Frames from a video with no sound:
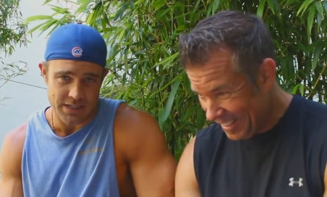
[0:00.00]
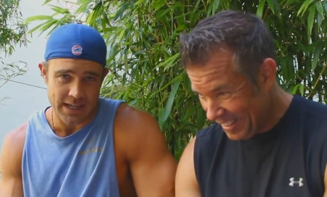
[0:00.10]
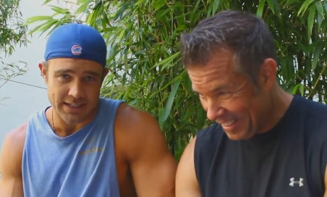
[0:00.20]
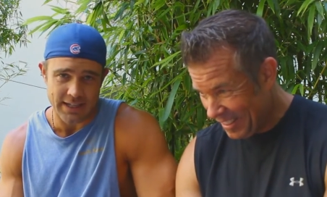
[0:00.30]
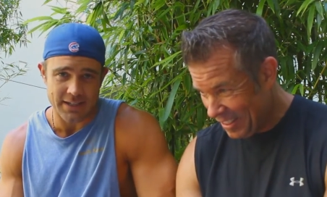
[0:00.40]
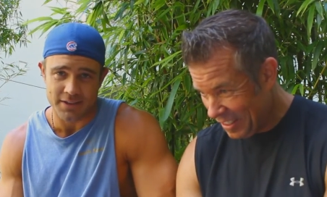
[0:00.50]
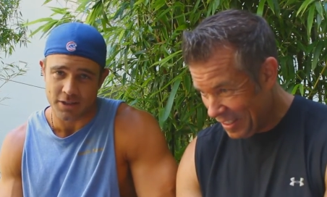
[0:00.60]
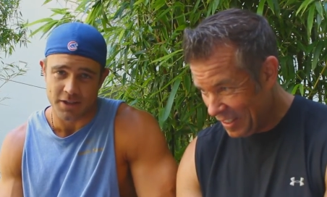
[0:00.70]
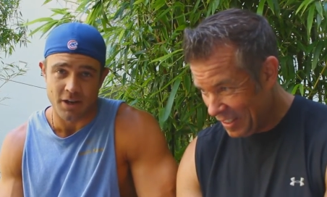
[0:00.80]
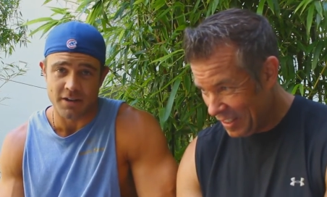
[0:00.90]
Speaker 1: to take, okay?
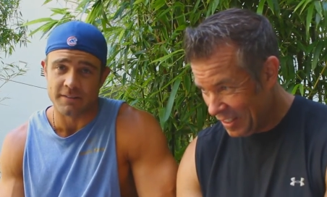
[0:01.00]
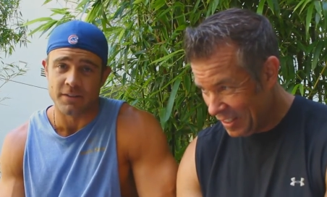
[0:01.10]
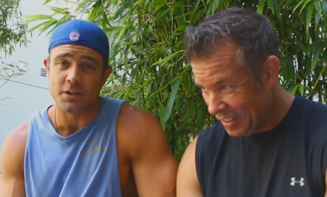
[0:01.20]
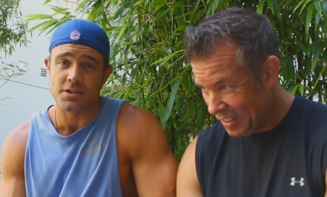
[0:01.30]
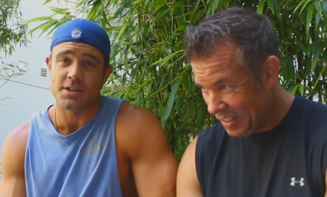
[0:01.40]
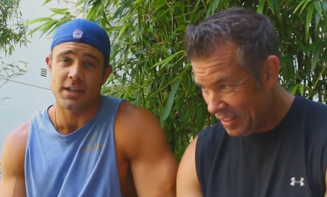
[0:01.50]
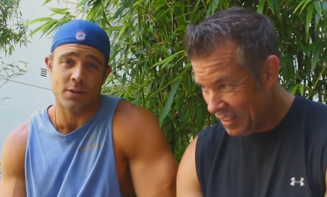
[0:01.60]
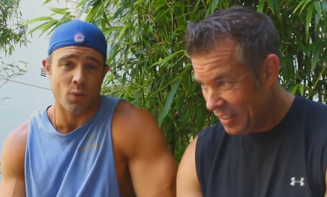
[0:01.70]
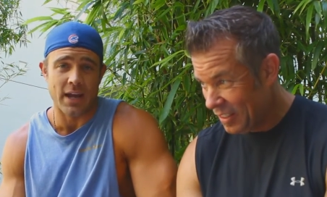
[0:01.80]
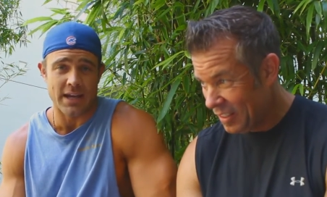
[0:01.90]
There, there are differences in
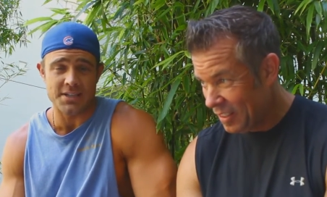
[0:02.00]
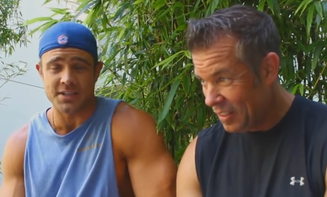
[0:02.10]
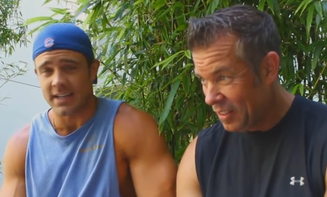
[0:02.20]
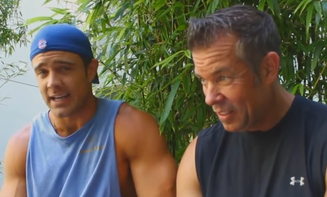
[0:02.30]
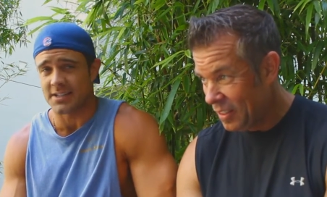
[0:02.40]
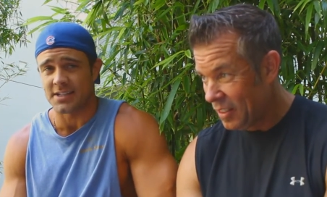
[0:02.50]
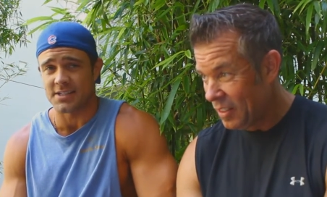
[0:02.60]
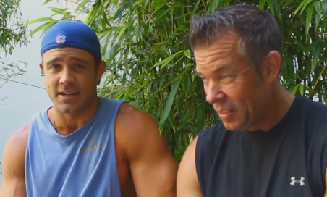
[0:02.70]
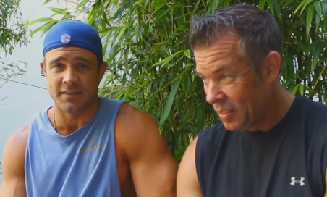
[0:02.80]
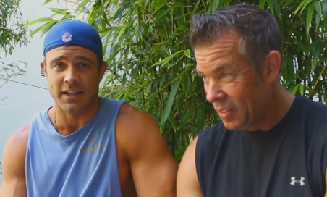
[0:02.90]
wheys and caseins
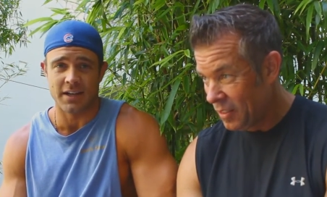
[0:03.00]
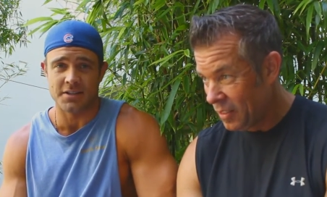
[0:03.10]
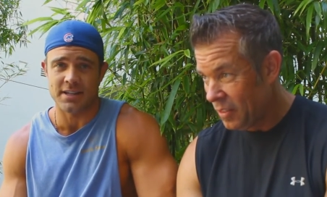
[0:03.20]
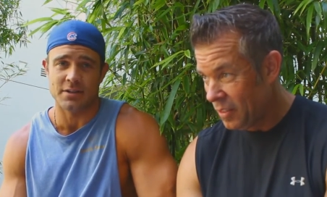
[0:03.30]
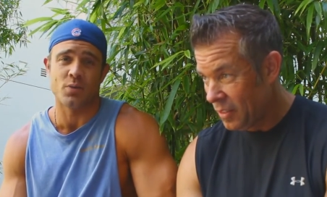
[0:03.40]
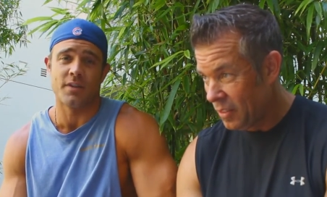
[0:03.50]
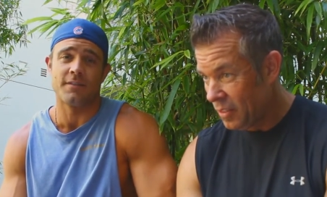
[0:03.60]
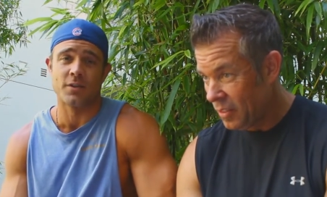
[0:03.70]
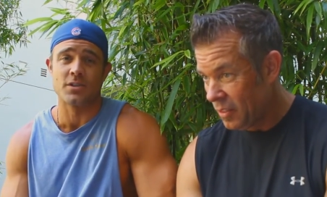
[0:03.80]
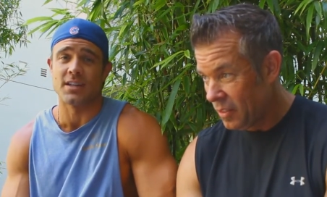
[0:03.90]
and everything else, and that was one of
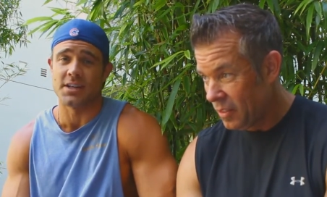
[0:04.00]
the first